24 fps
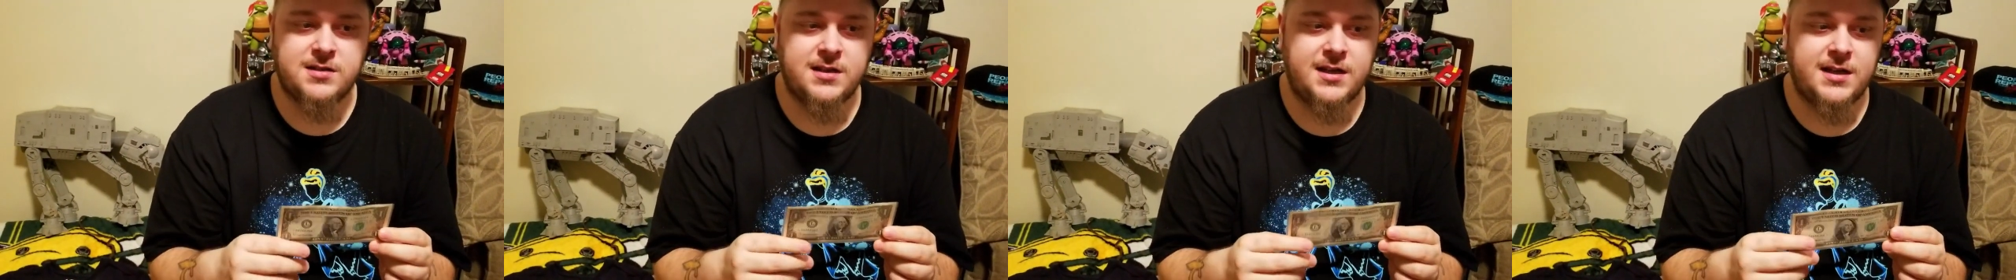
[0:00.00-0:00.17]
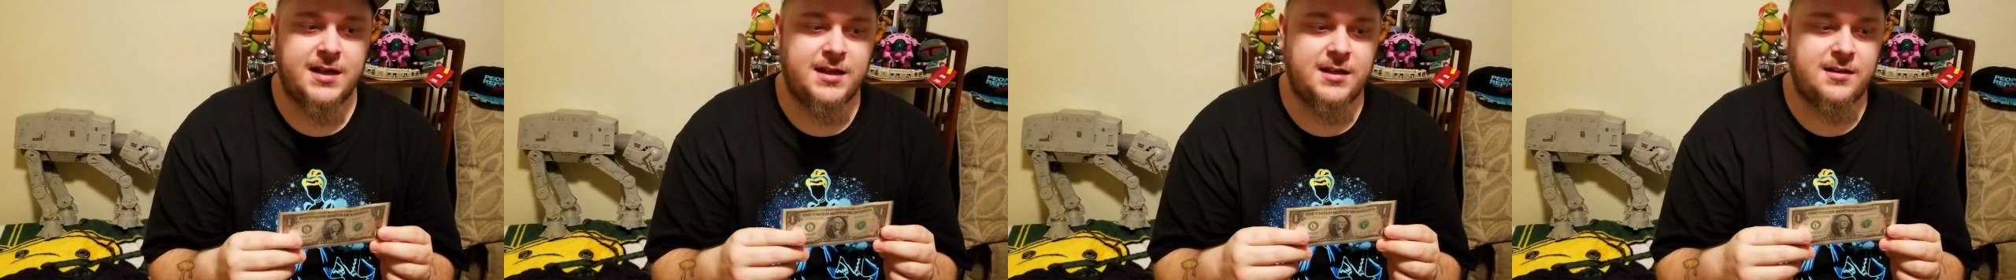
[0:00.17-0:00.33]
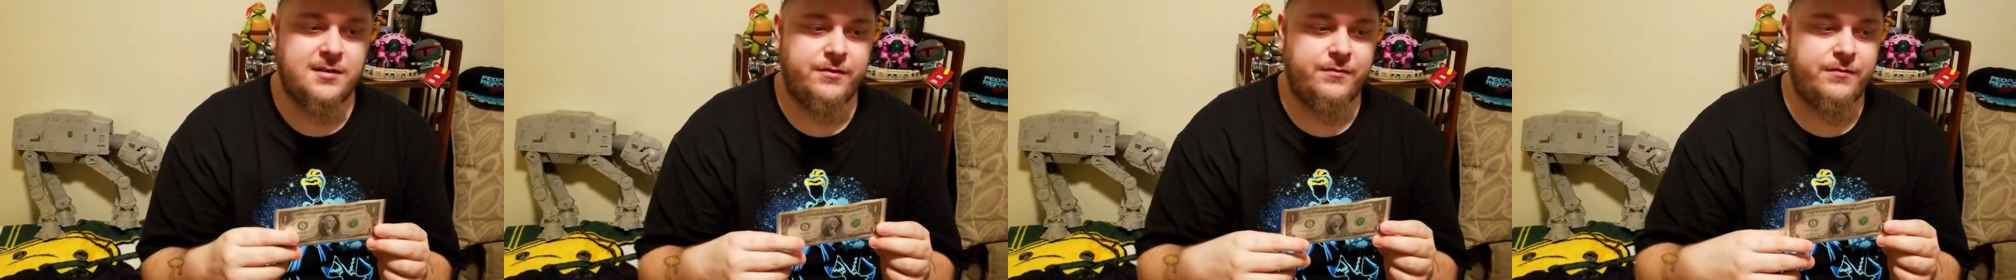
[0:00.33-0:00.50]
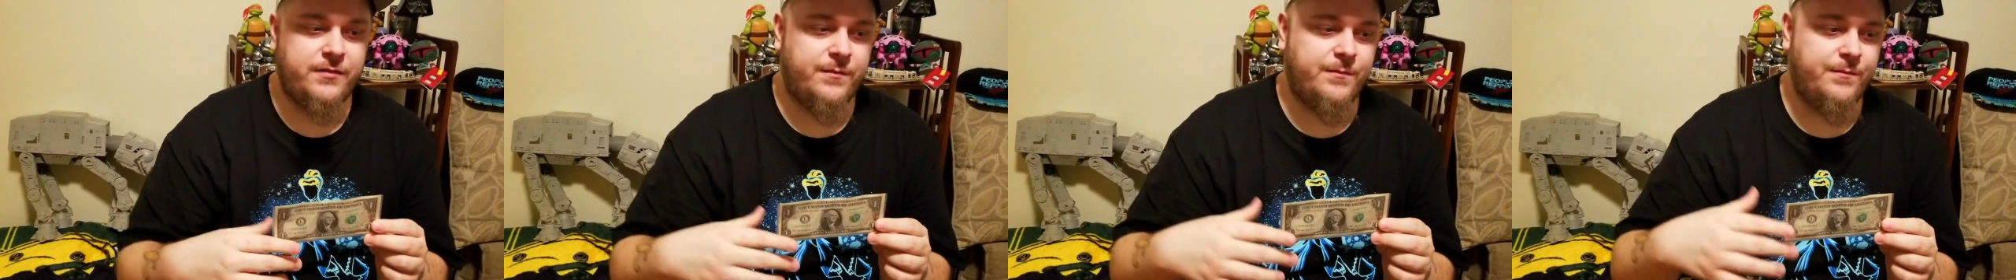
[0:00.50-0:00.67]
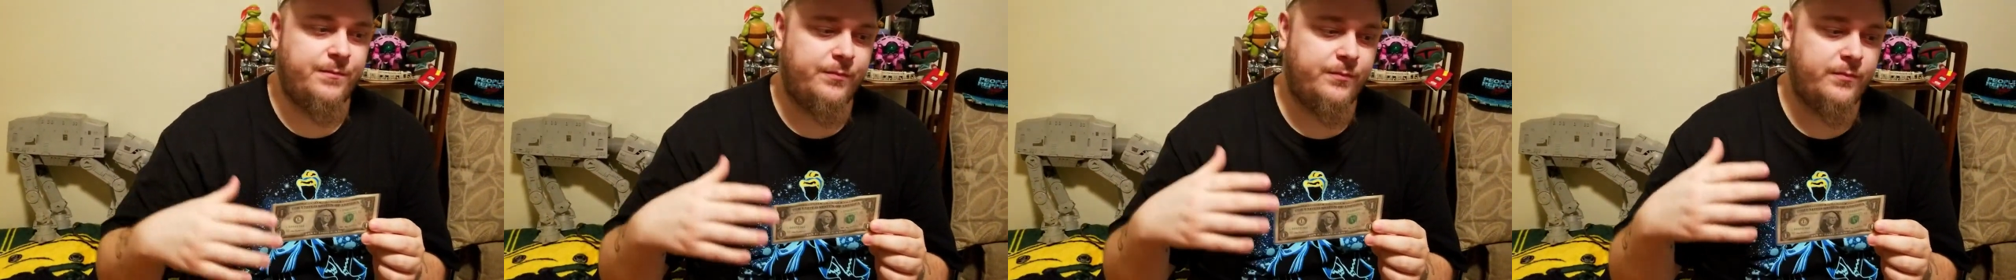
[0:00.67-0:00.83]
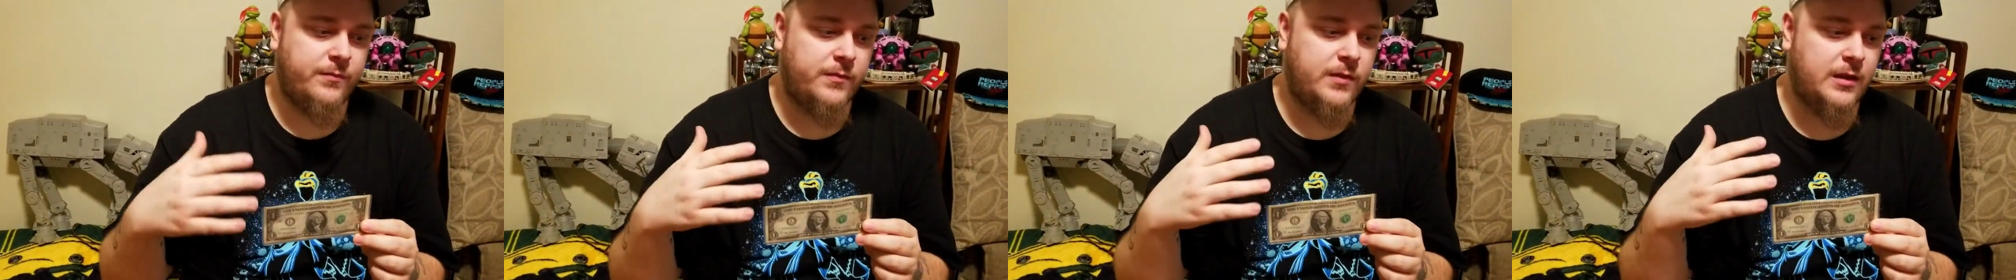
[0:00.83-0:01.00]
it
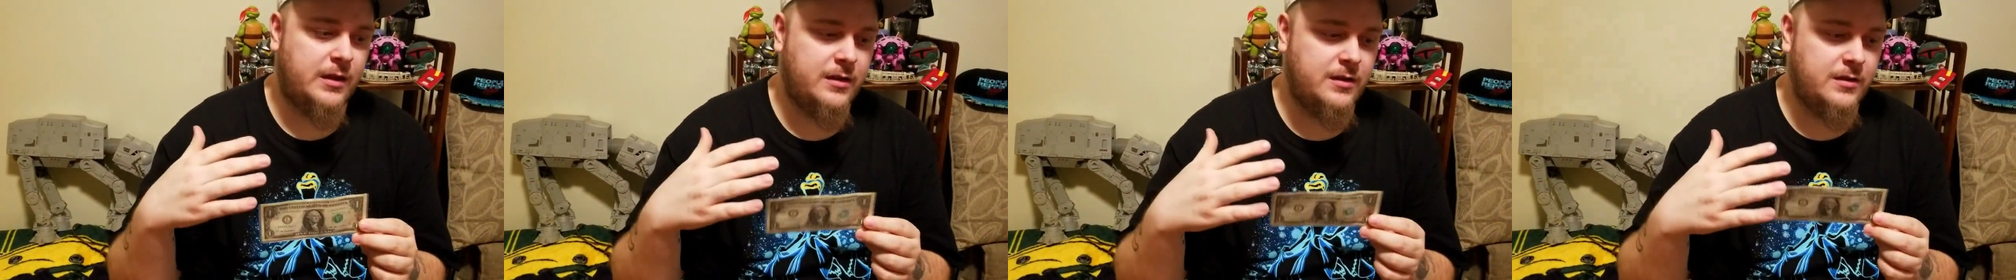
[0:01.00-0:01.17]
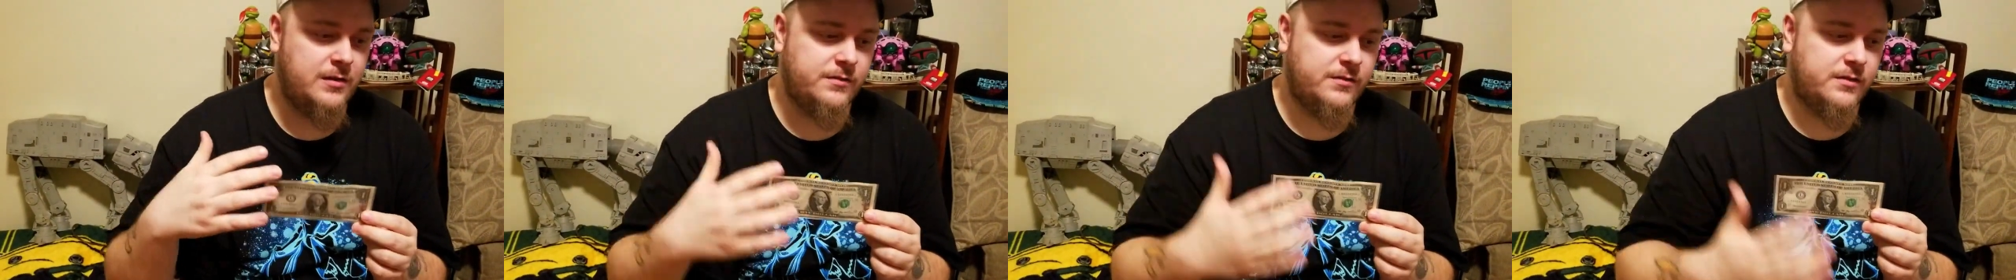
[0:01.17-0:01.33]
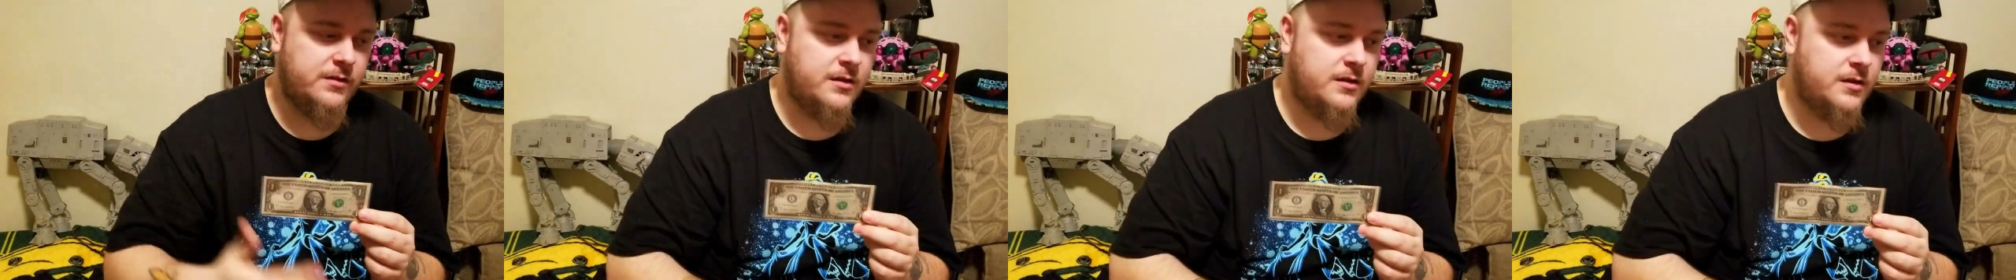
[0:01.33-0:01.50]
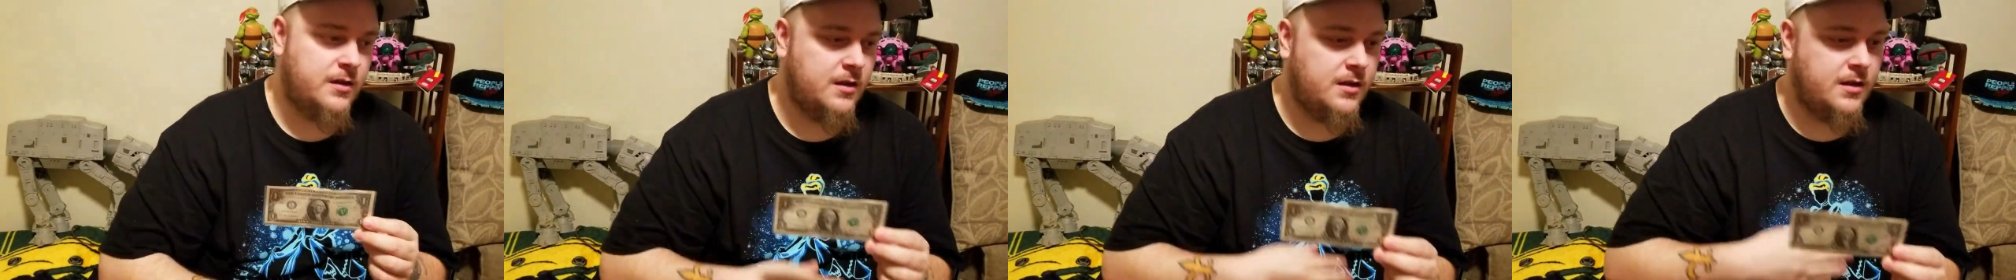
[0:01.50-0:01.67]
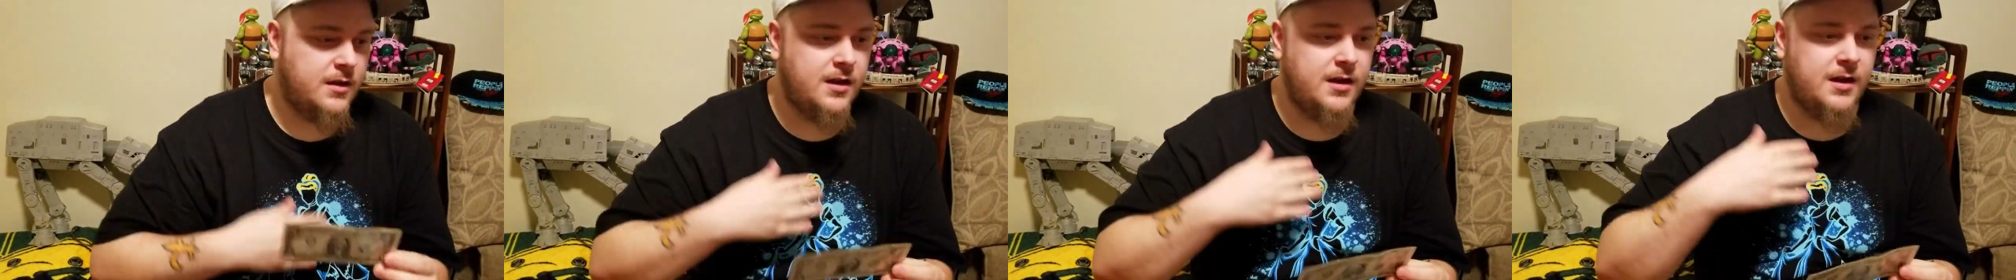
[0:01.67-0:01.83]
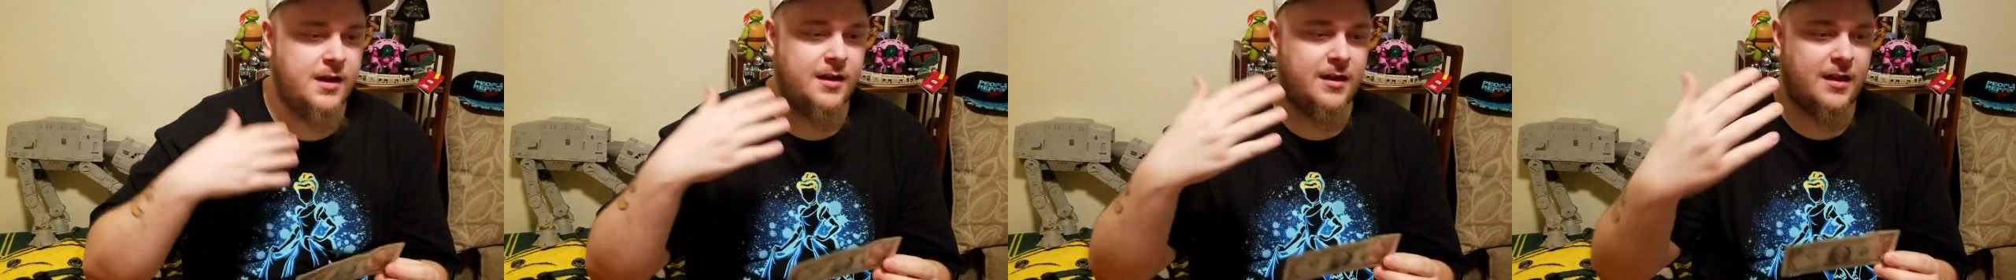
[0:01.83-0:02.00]

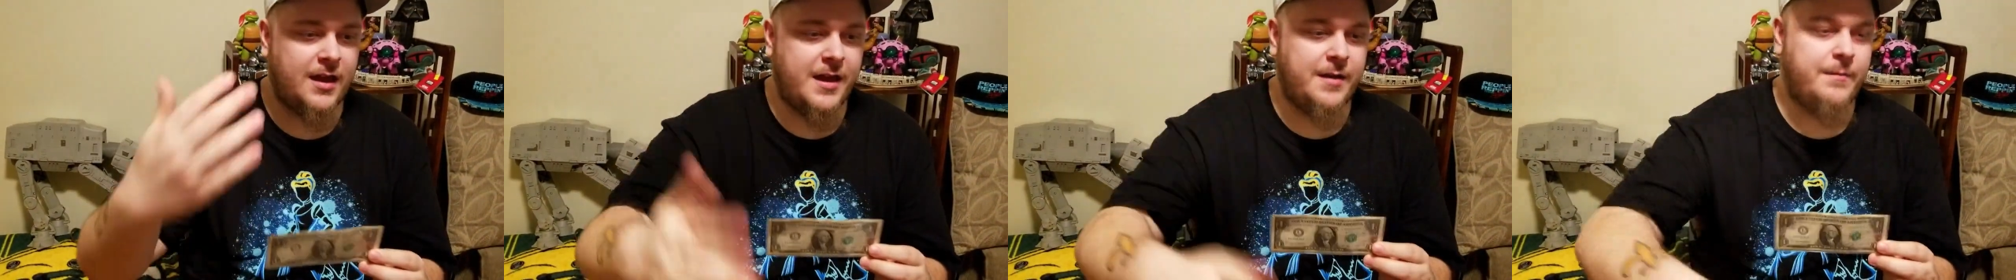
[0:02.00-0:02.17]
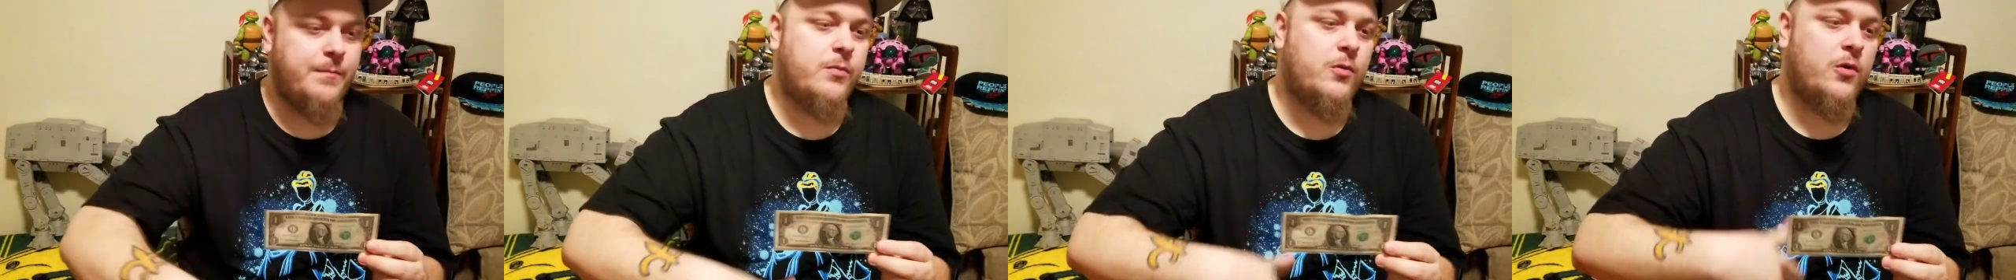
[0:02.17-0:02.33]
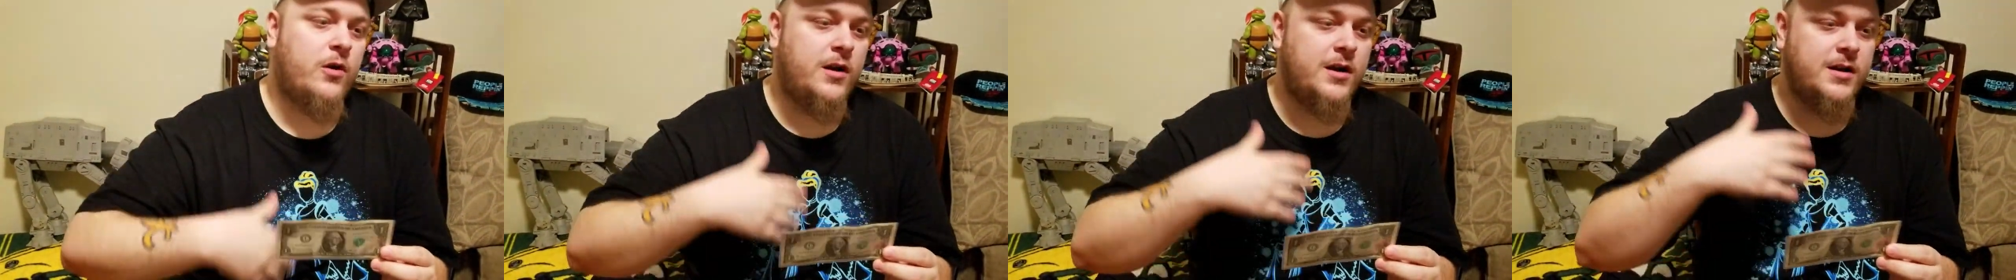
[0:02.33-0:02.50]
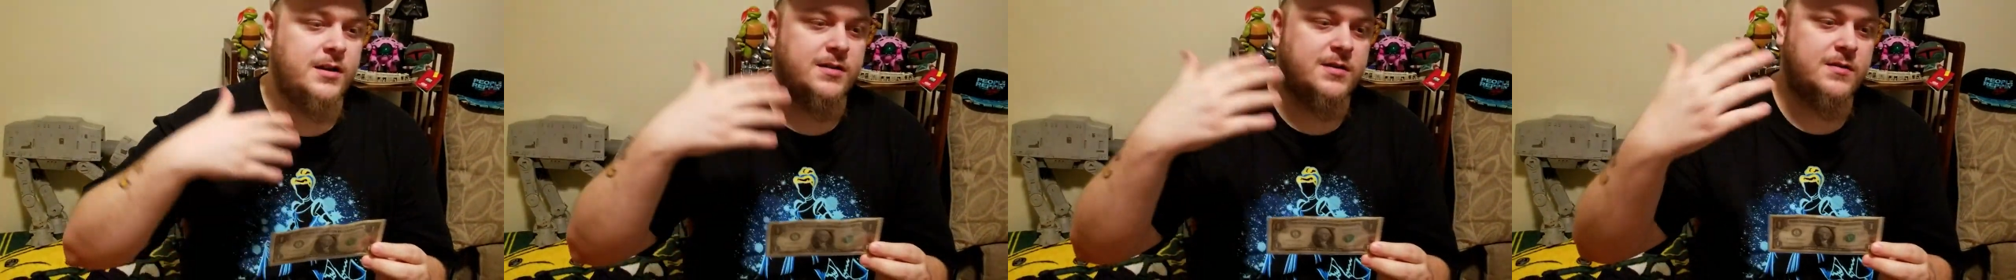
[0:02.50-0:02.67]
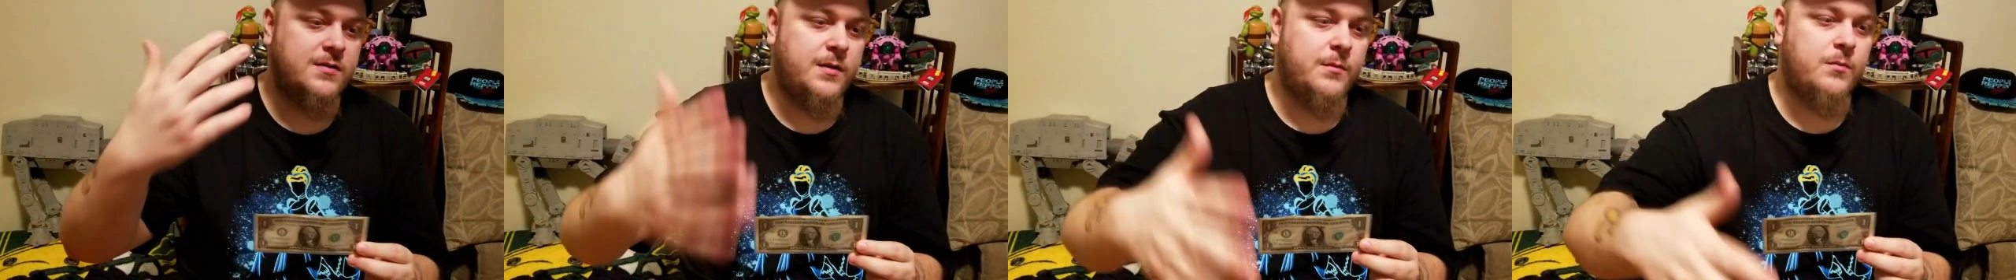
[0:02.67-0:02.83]
like brought us a